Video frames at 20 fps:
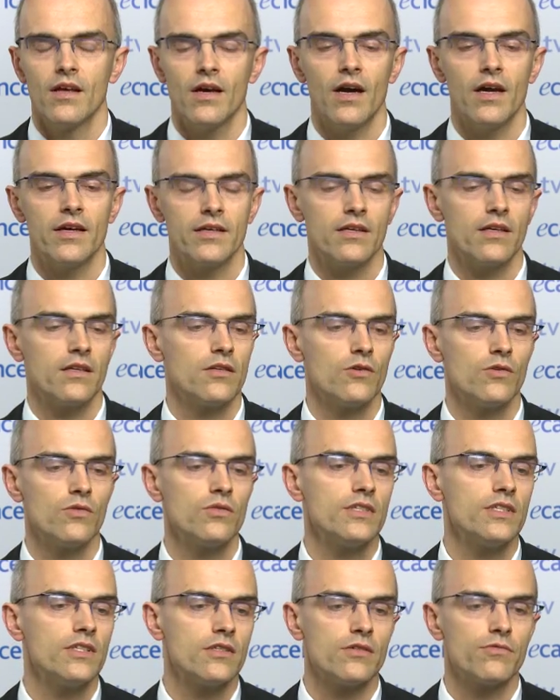I can
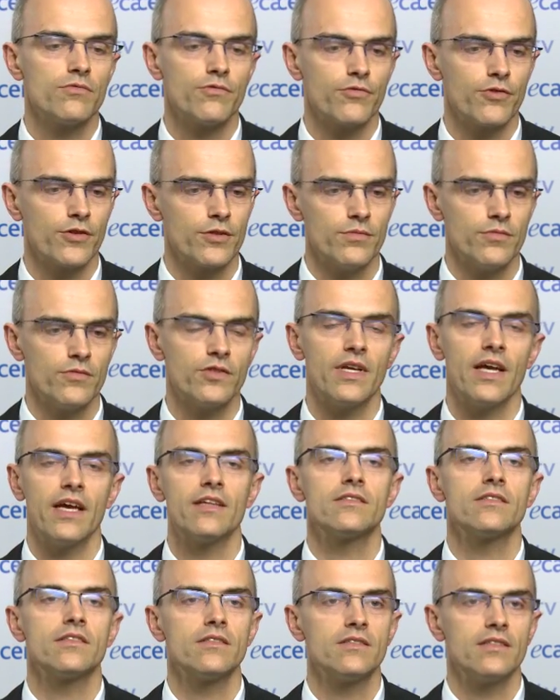only confirm the
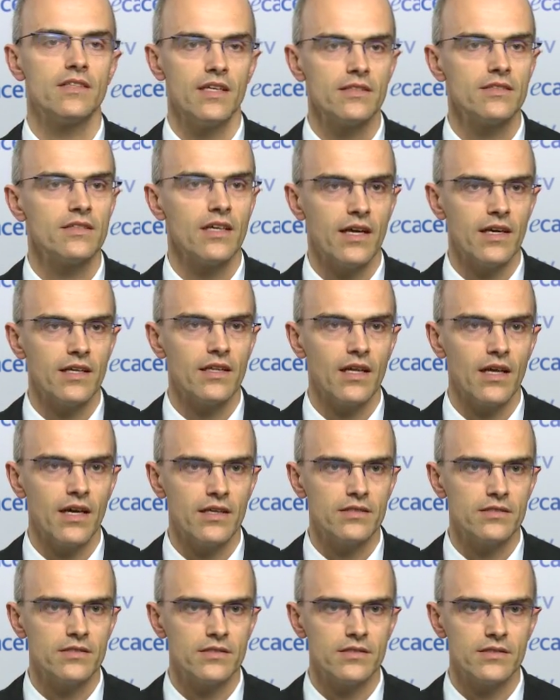NCCN
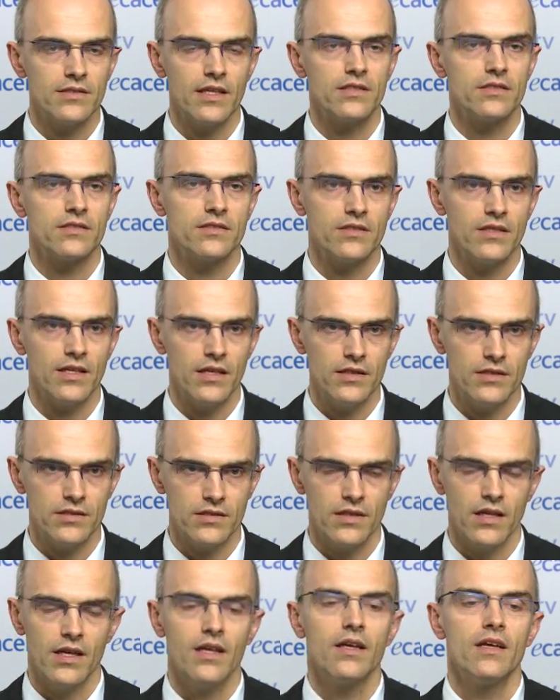guidelines that
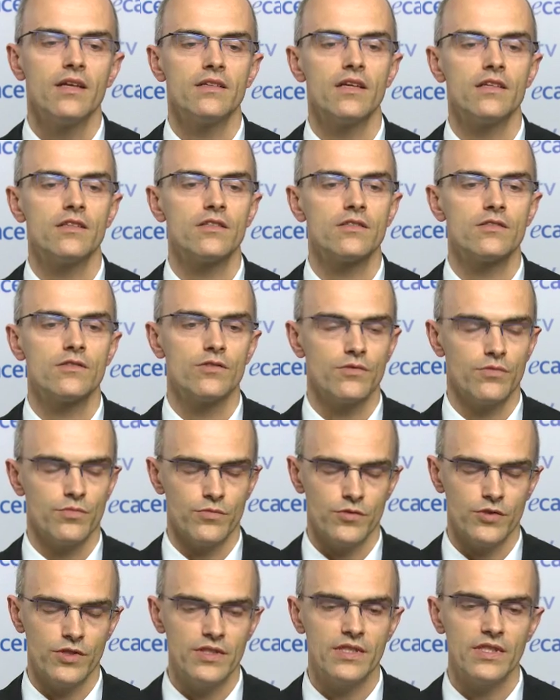state that
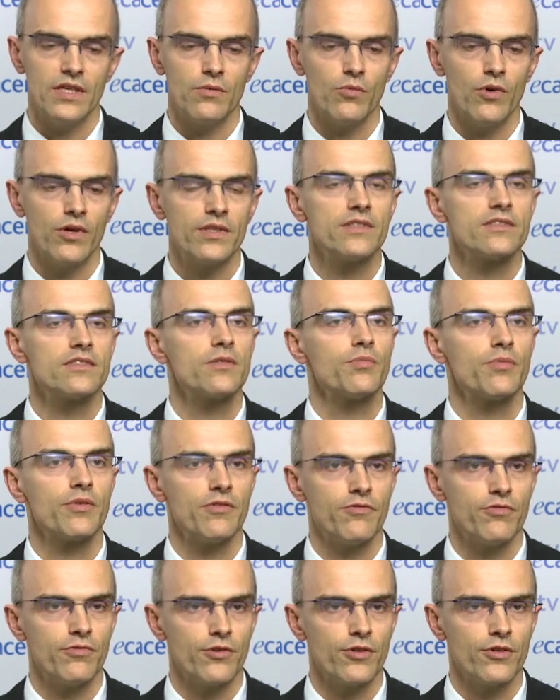TDM1 is the
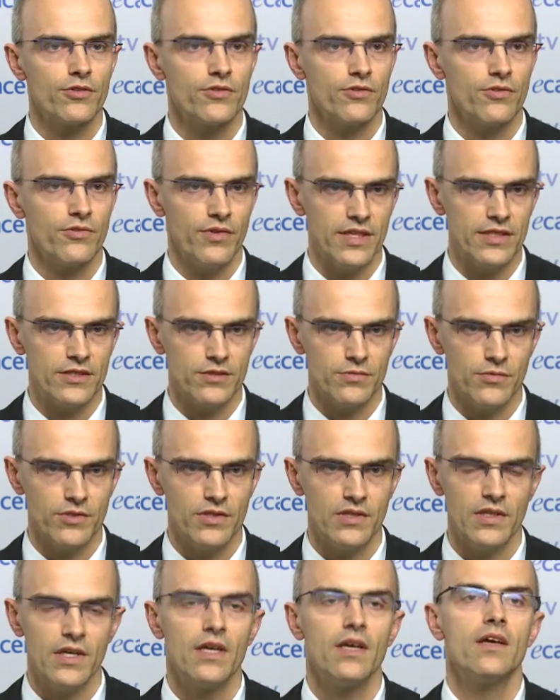preferred
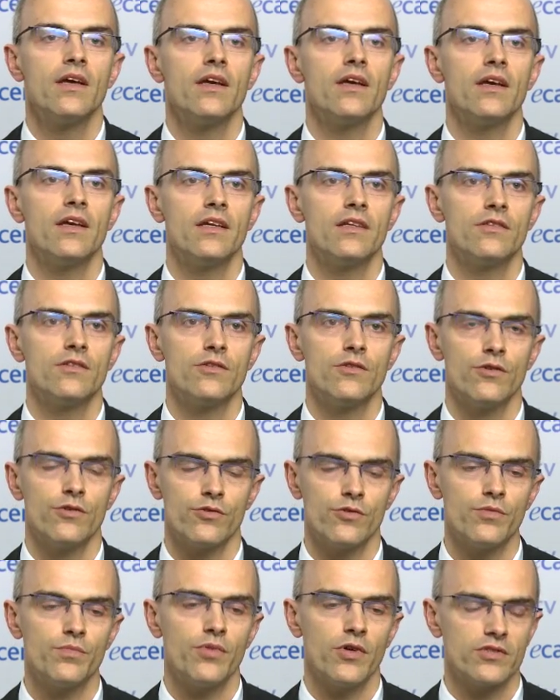regimen in
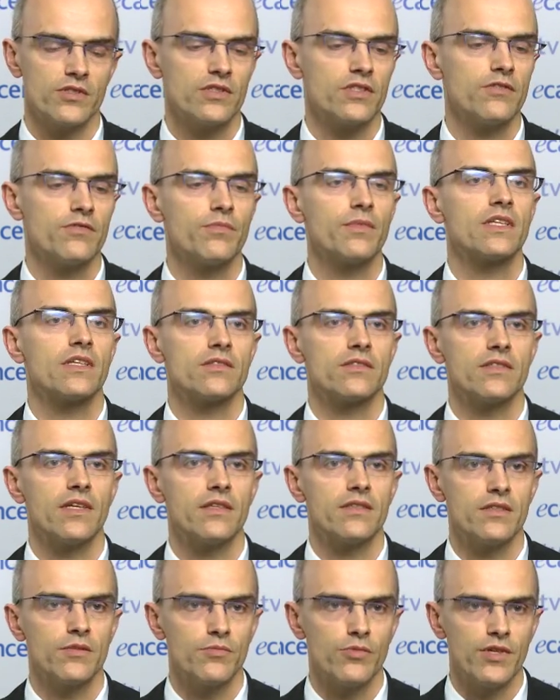HER2-positive
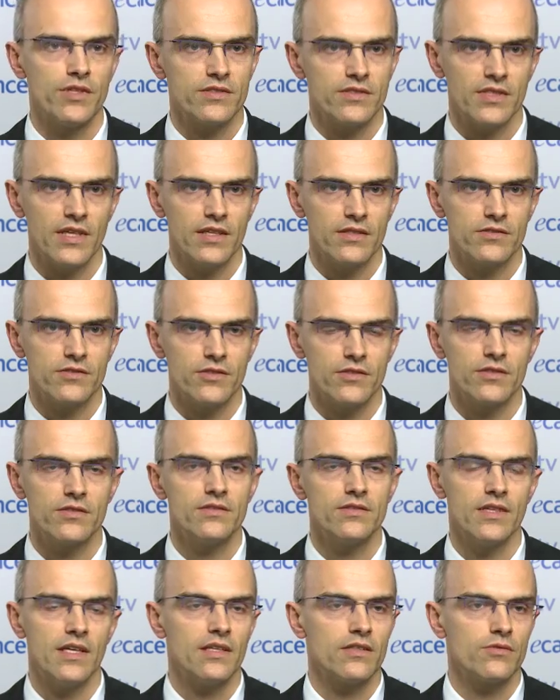metastatic breast cancer
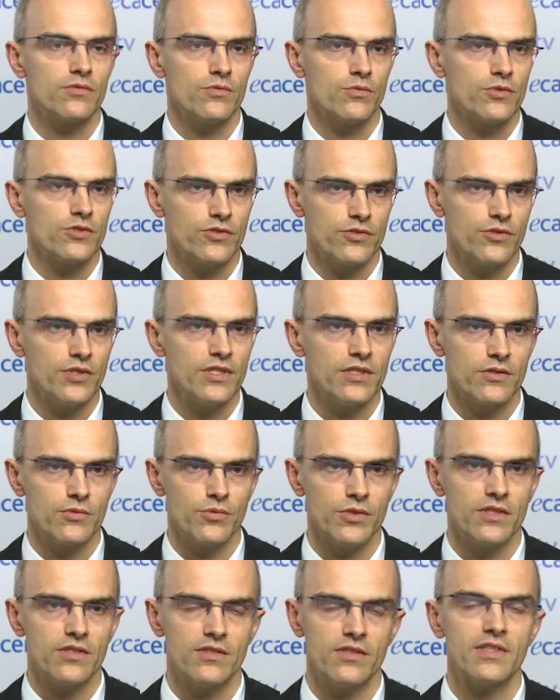that was treated
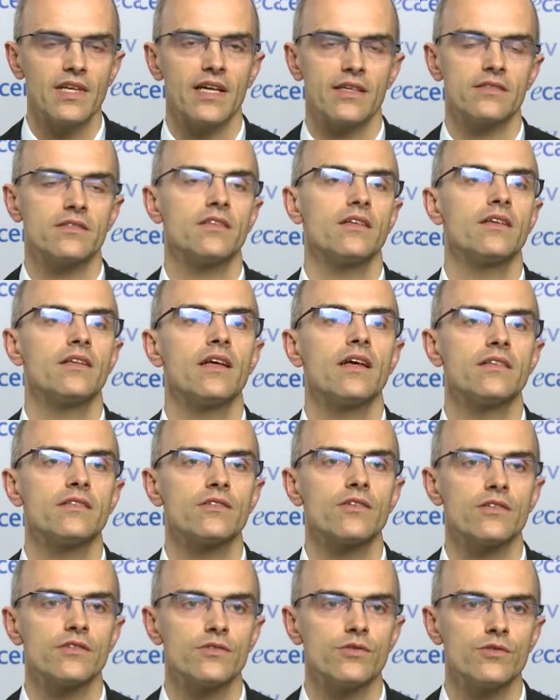with taxane and
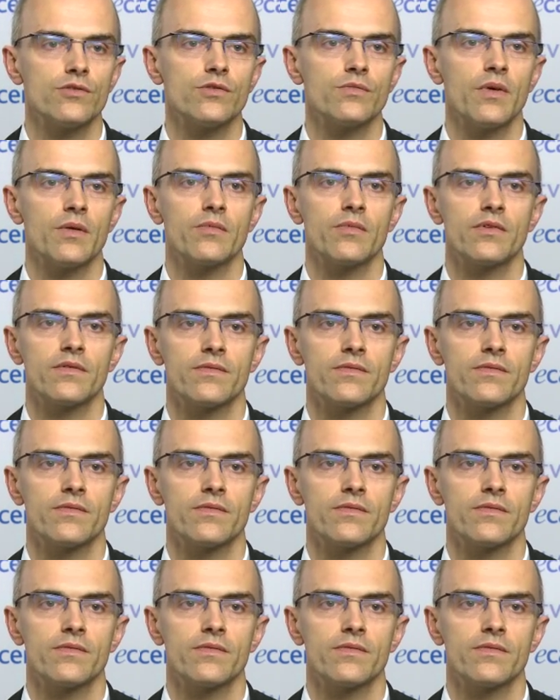trastuzumab.